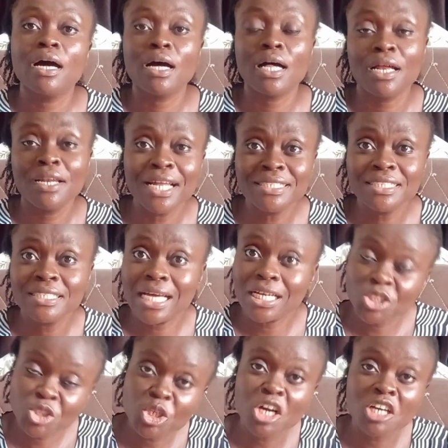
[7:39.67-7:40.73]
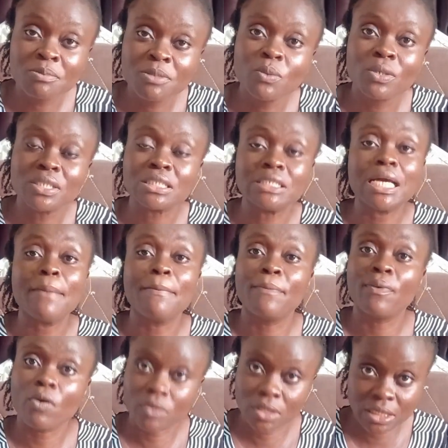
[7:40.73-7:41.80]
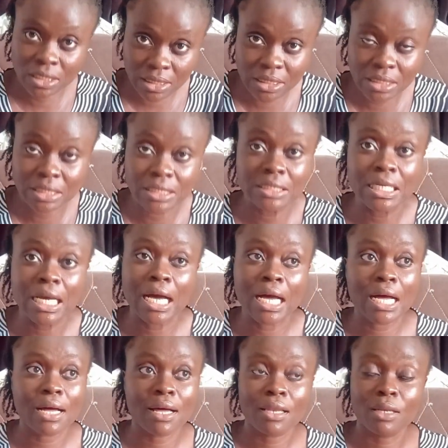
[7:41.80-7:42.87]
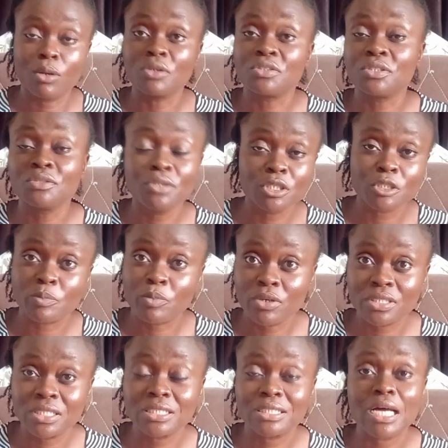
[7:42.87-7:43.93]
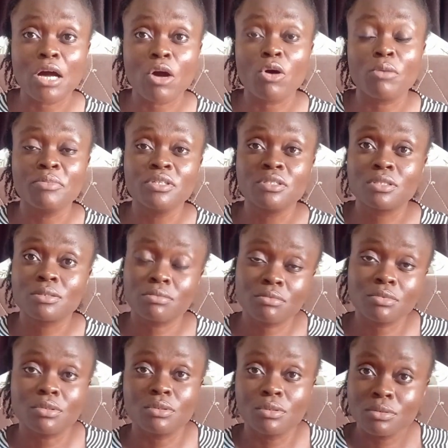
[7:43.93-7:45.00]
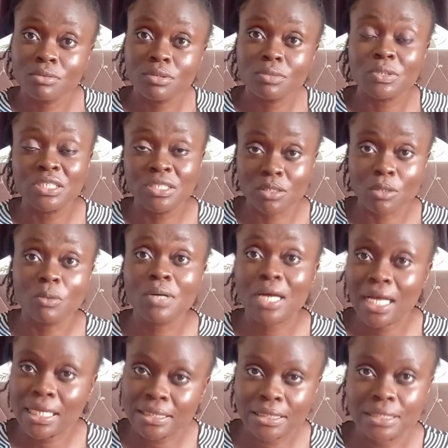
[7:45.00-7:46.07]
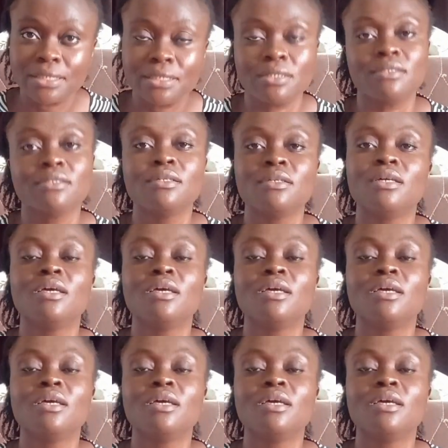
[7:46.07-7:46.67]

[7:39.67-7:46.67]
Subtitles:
Another thing that shocked me was their buses, their luxurious buses that commute, within the local city.